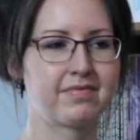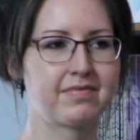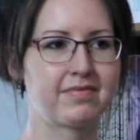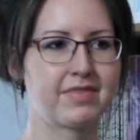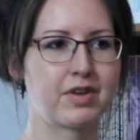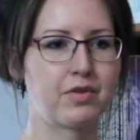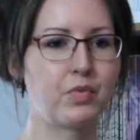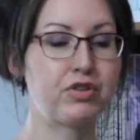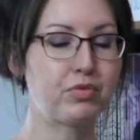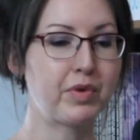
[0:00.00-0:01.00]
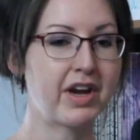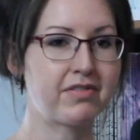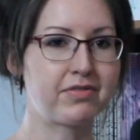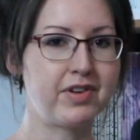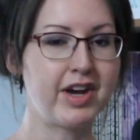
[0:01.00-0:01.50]
like, which we have
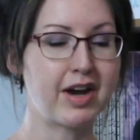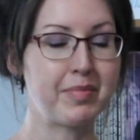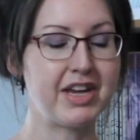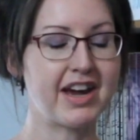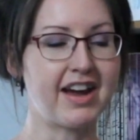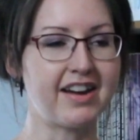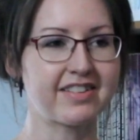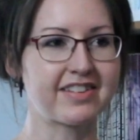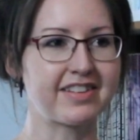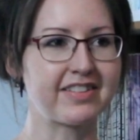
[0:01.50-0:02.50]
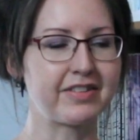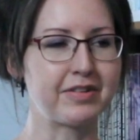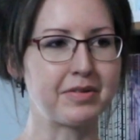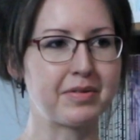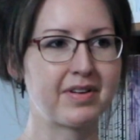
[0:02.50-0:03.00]
VIP access to,
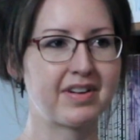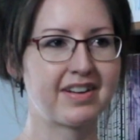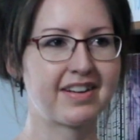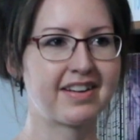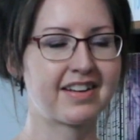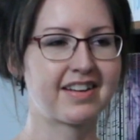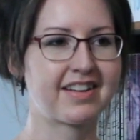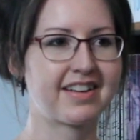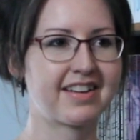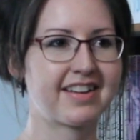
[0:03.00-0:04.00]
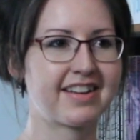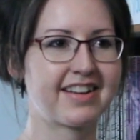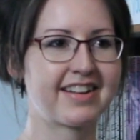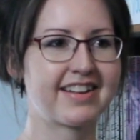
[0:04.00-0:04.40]
which